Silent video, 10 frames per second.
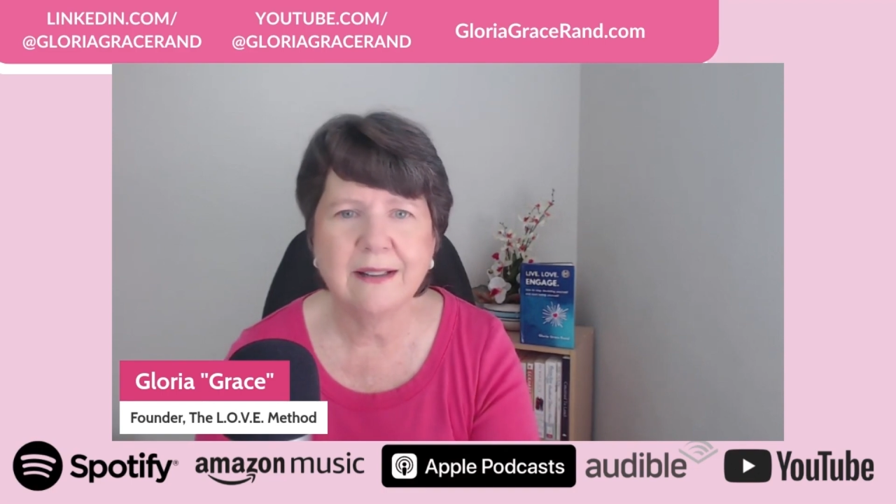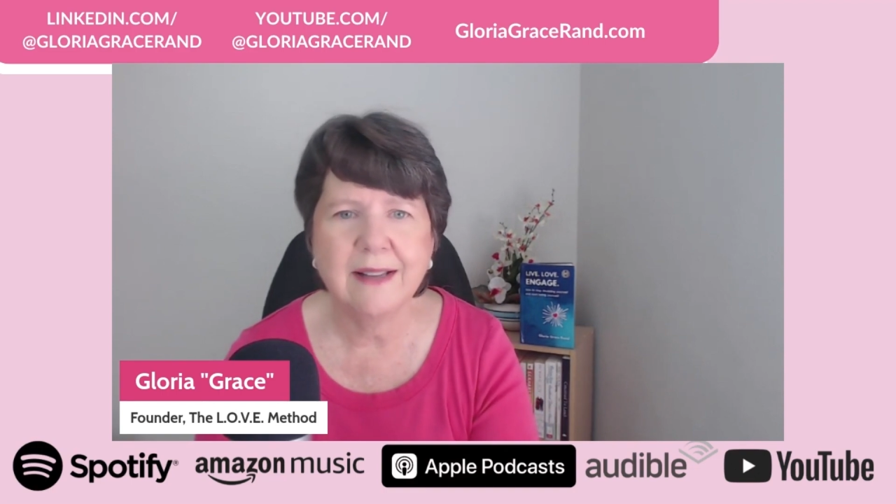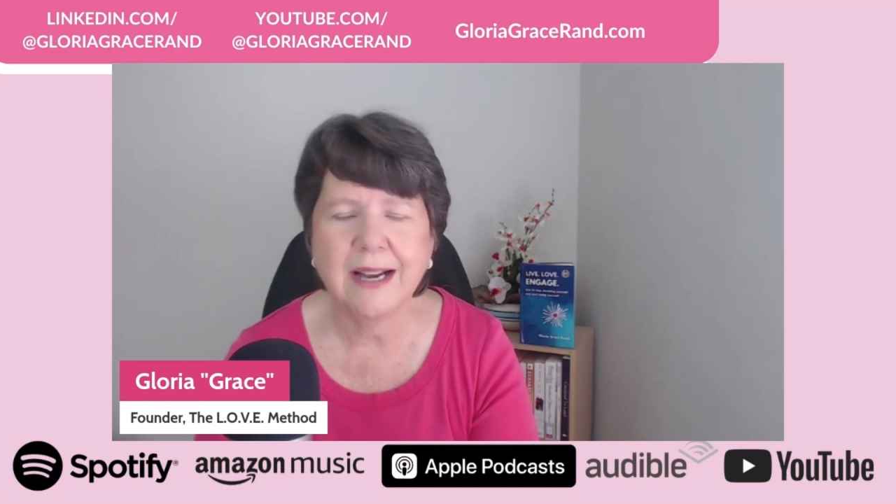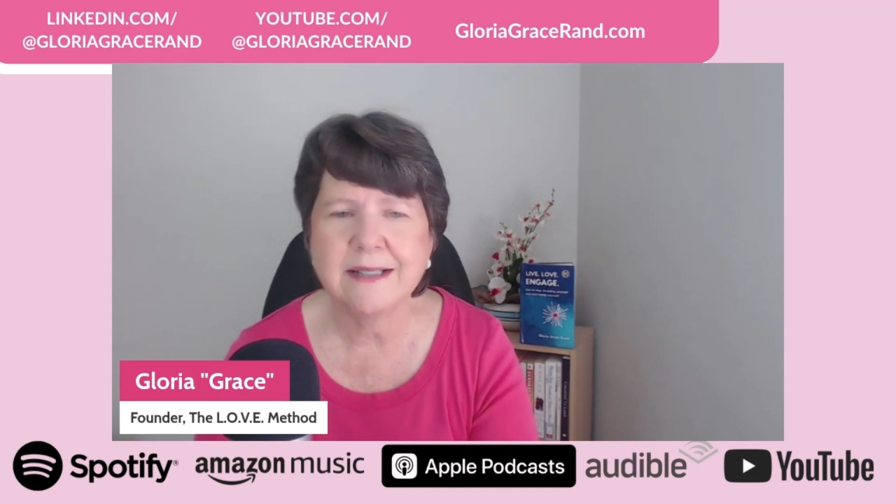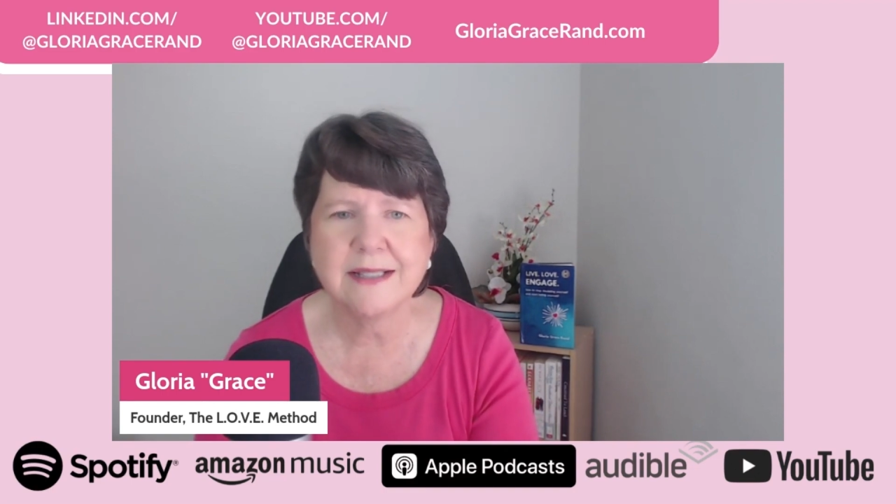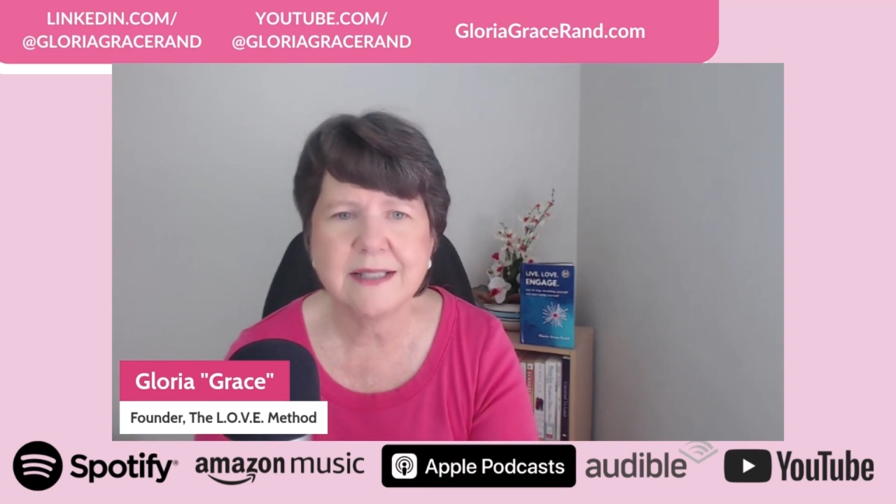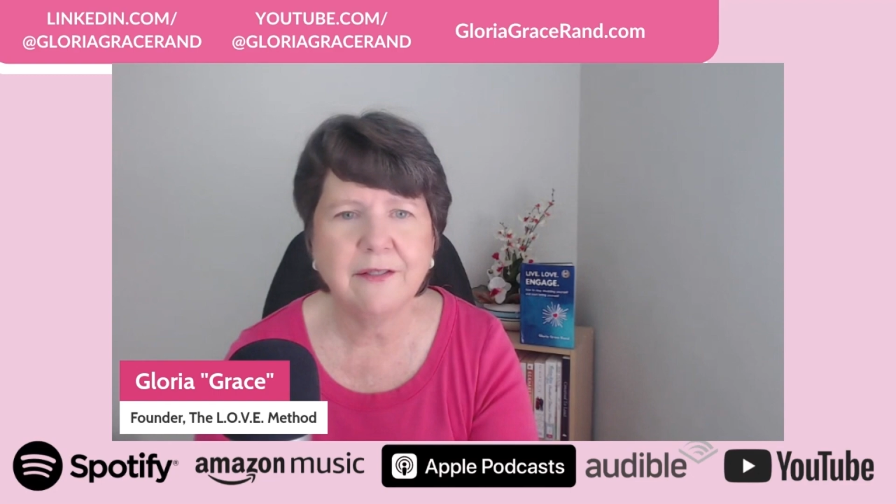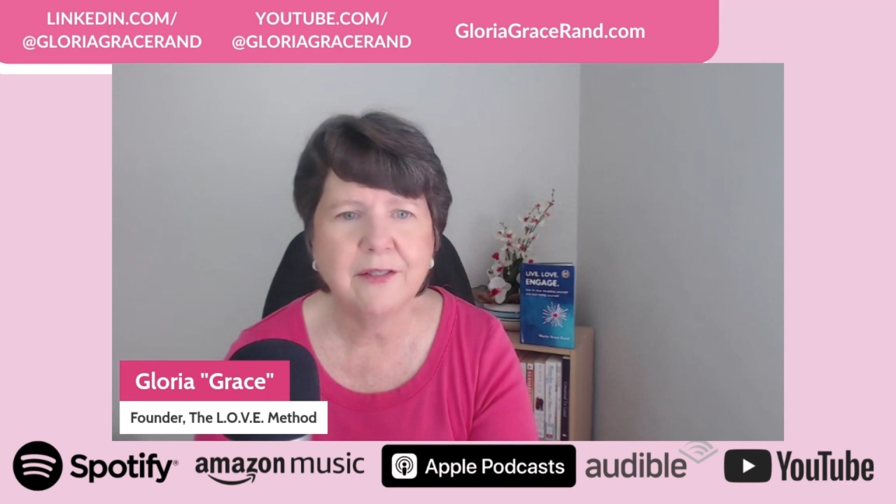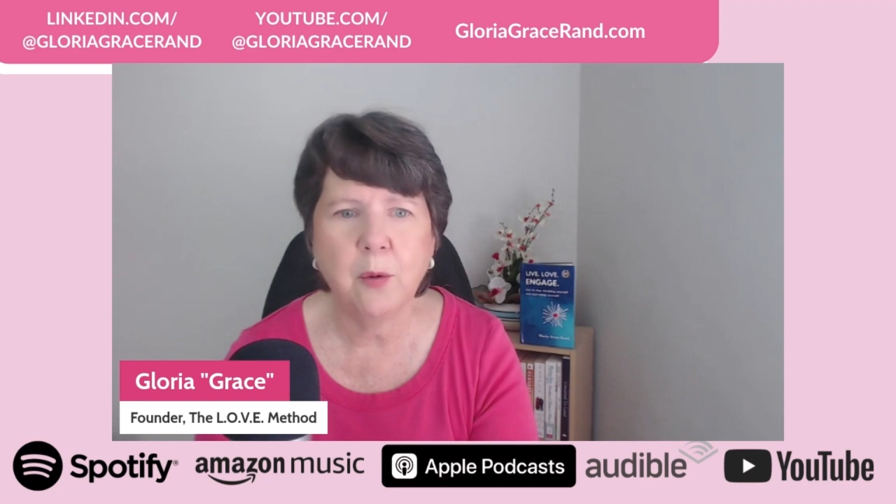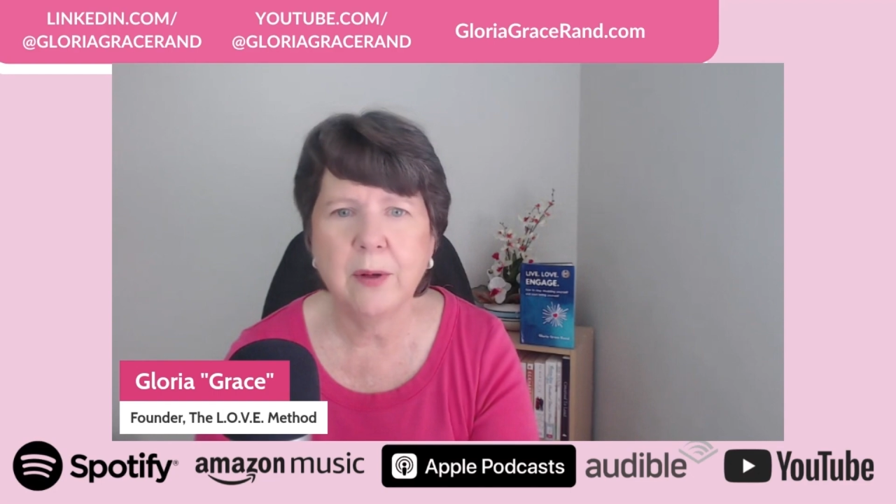lot of
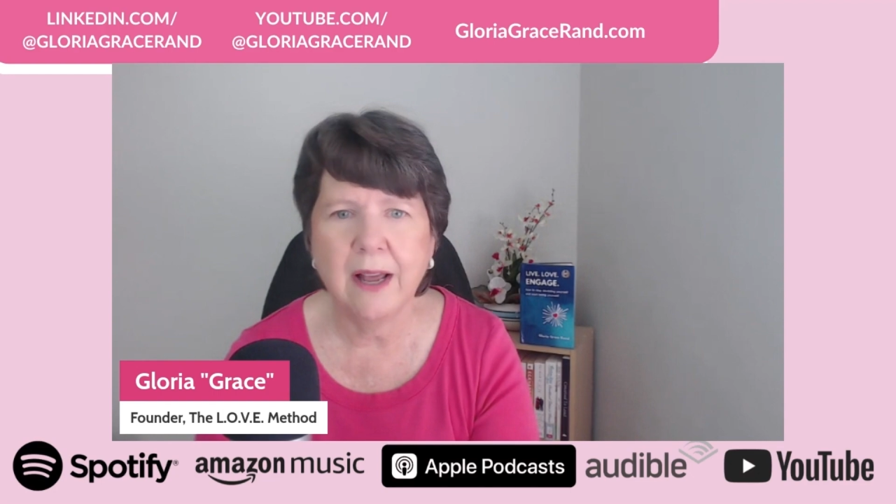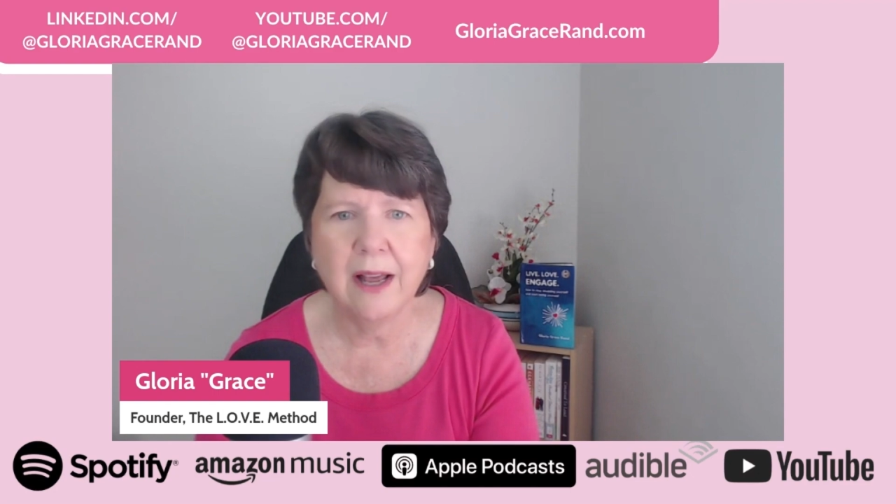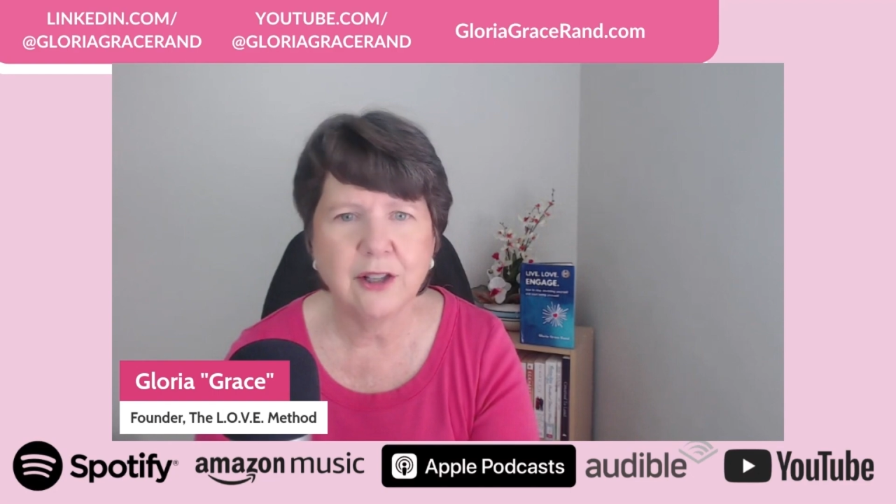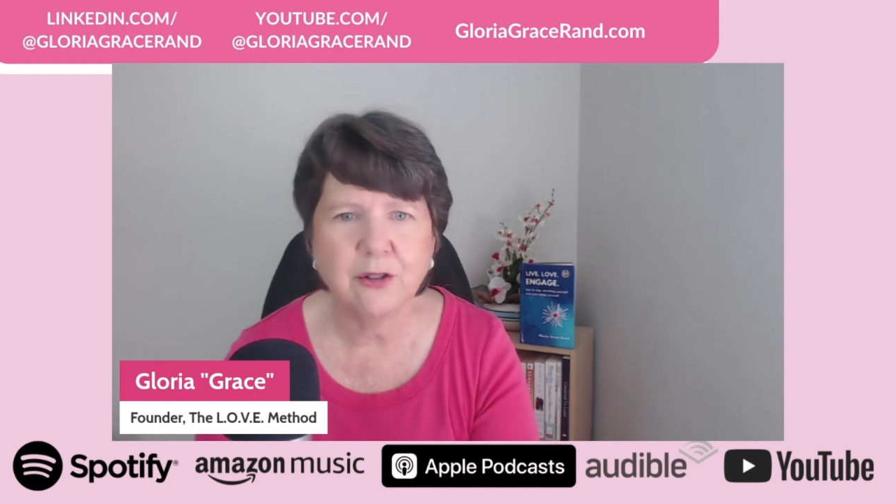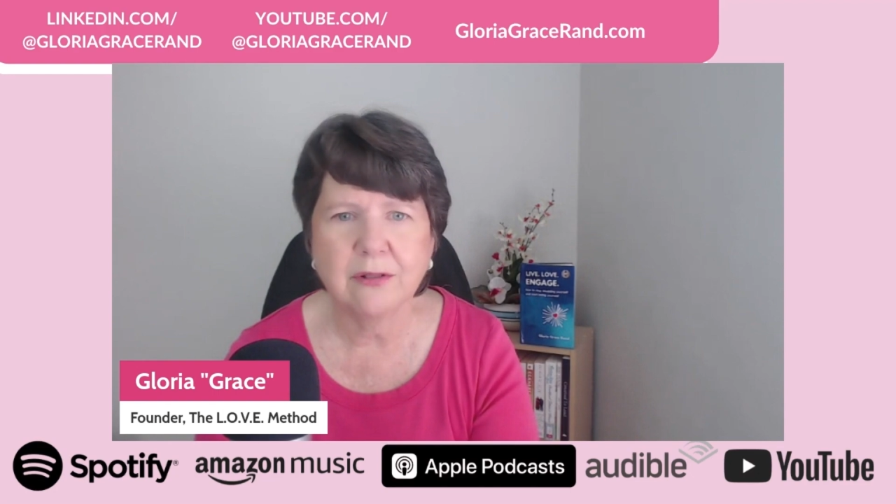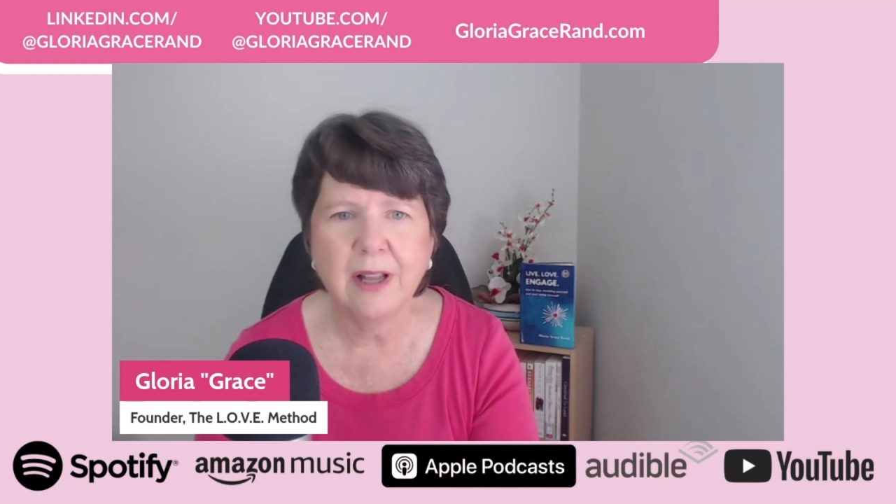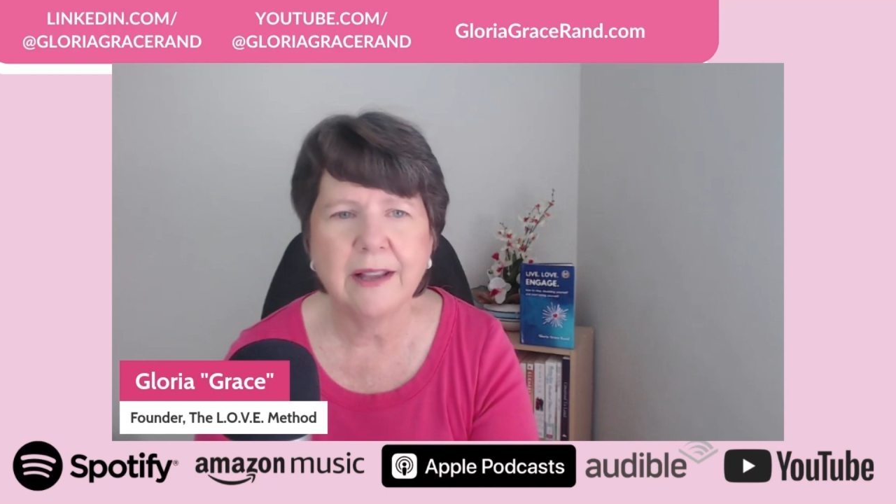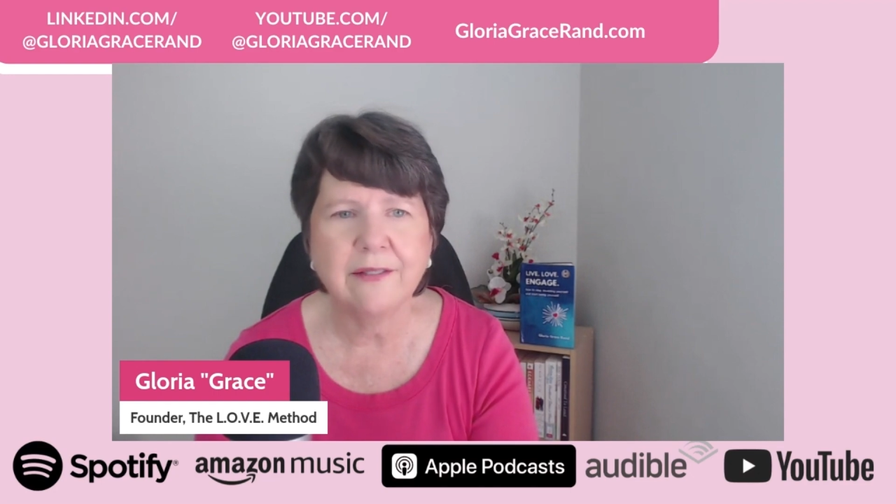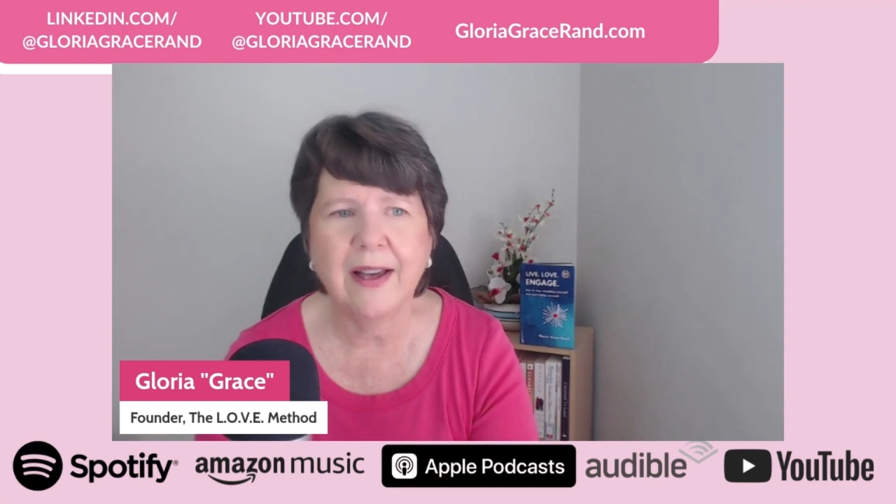stuff going on in your life.